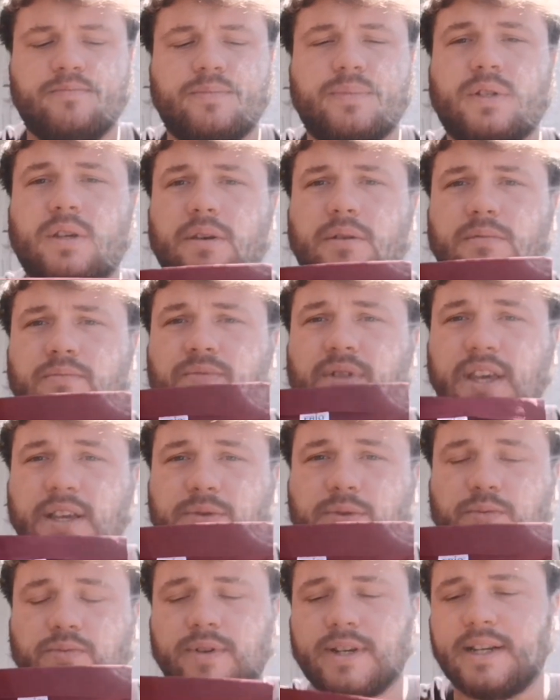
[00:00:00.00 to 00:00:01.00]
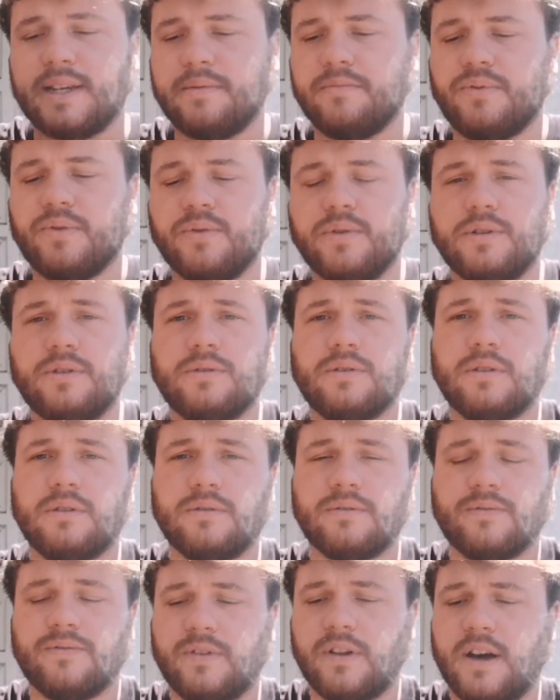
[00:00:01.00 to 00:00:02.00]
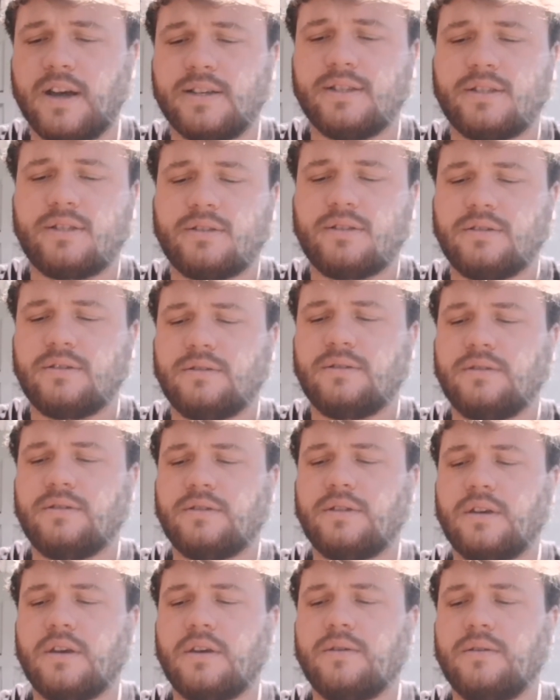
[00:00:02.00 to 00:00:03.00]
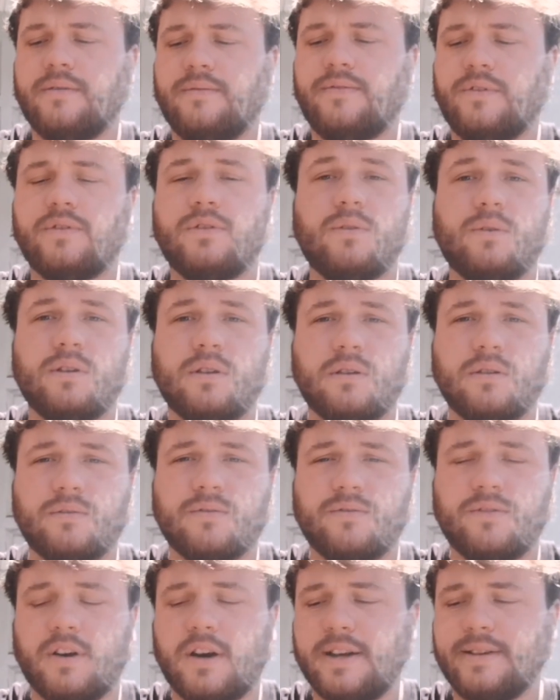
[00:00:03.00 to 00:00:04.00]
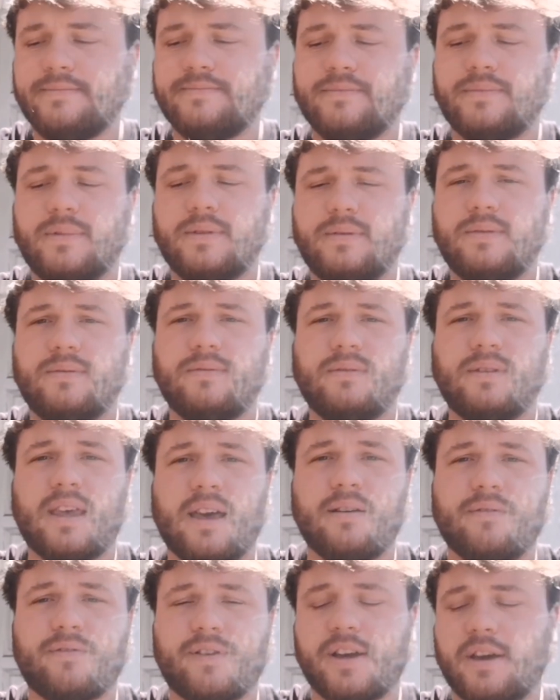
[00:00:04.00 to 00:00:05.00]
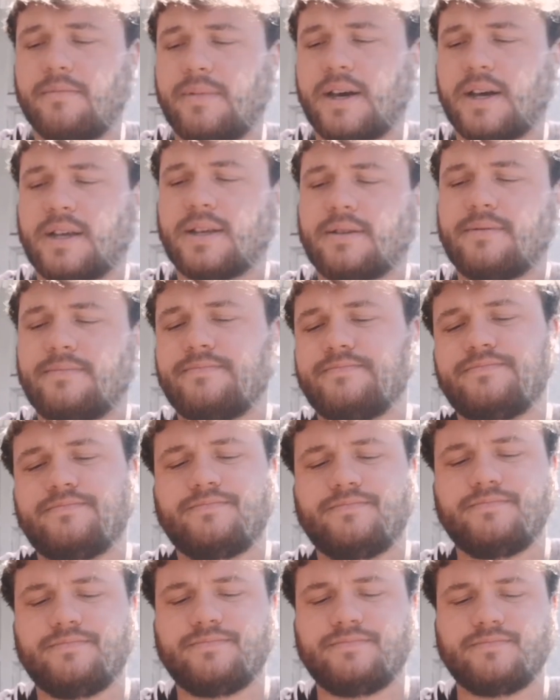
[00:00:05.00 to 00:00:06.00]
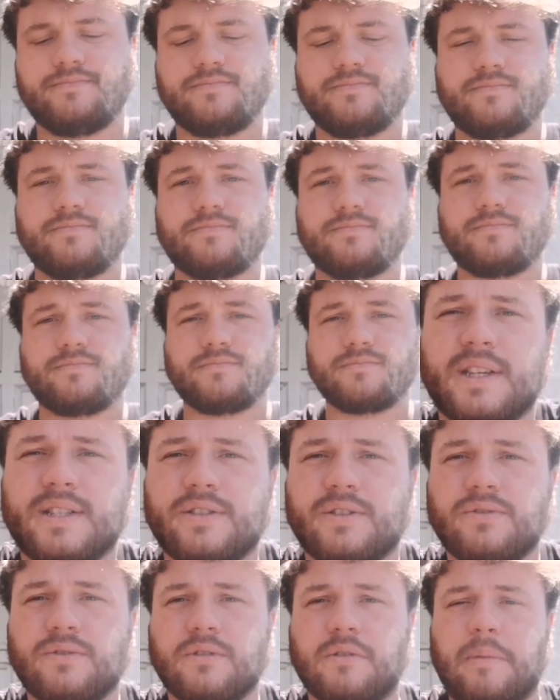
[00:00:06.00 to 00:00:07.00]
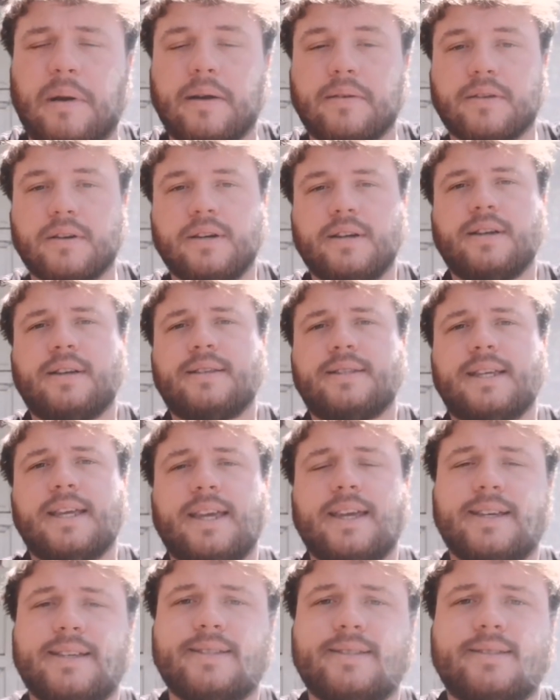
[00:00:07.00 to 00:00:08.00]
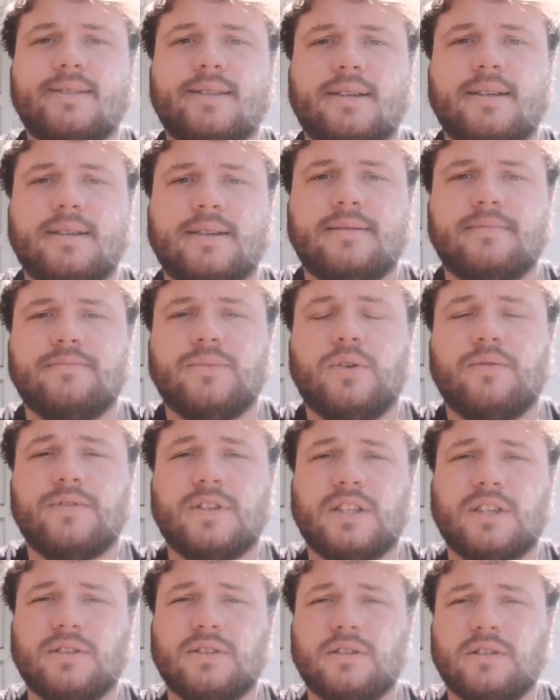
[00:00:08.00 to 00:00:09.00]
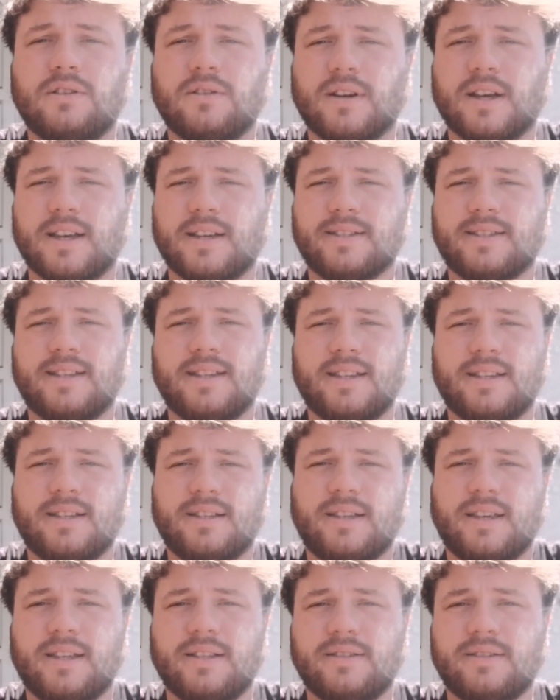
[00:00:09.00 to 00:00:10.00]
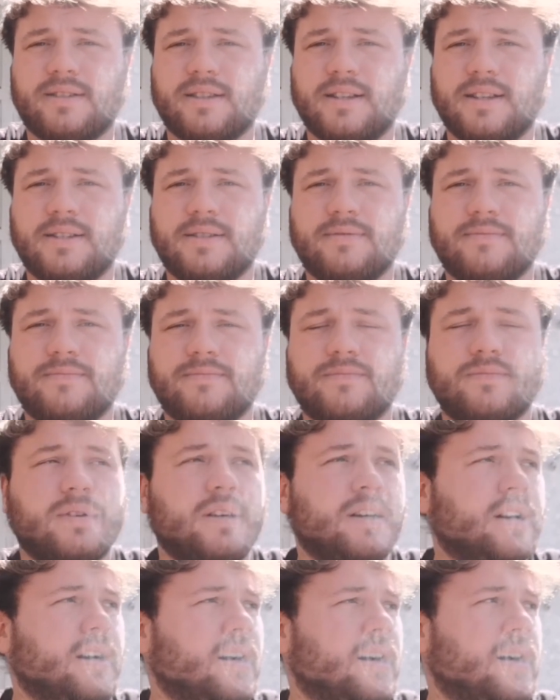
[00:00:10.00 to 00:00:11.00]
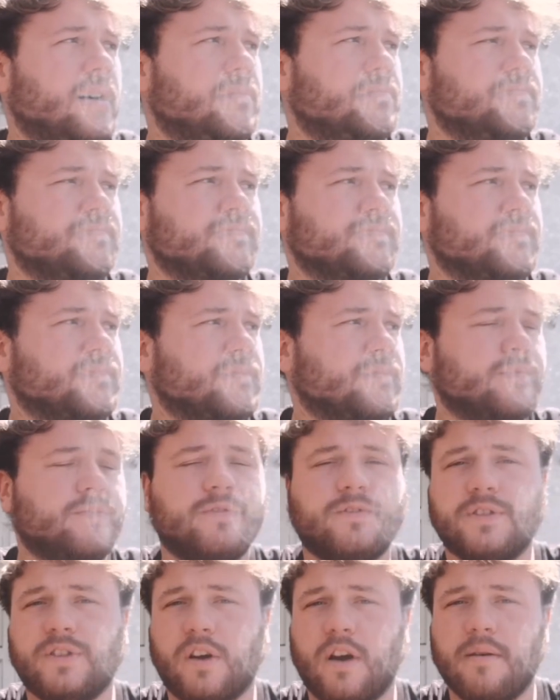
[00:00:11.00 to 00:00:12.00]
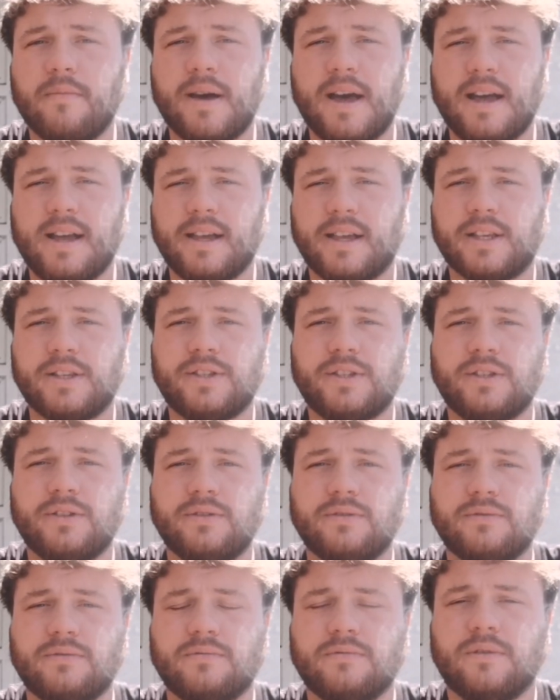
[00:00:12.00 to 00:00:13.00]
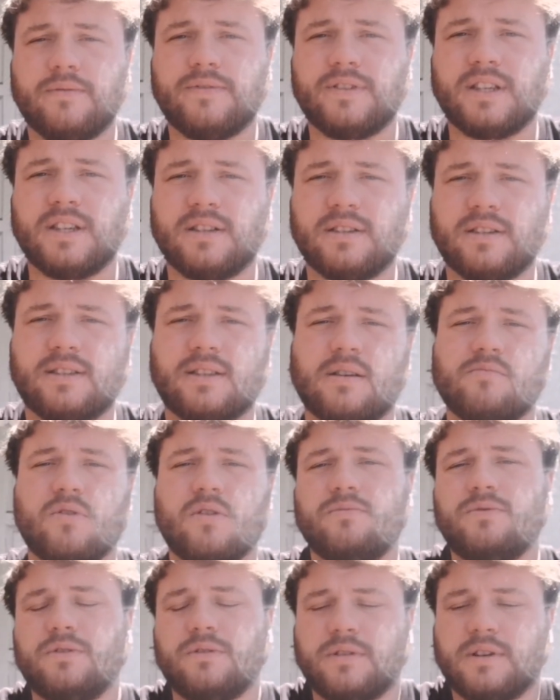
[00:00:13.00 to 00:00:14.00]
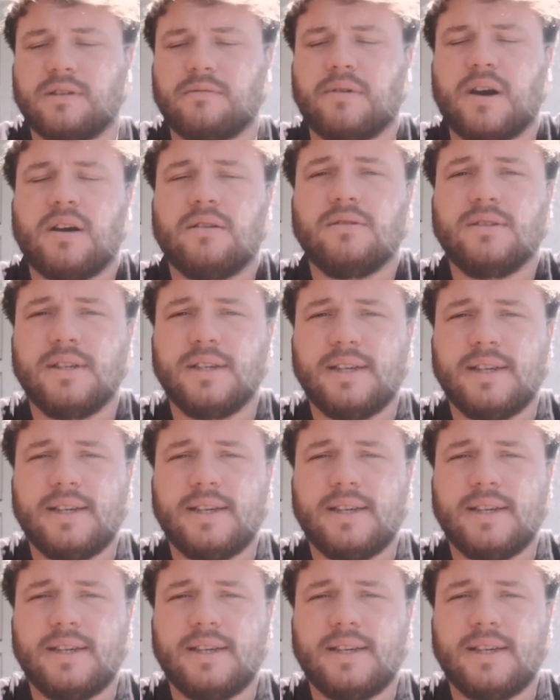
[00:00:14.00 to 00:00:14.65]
So these were really important on the long flights. So if you're doing a long flight, get a Frio pack. Thing to talk about, guys, is obviously your long-acting insulin. For diabetics, you'll obviously understand what I'm talking about.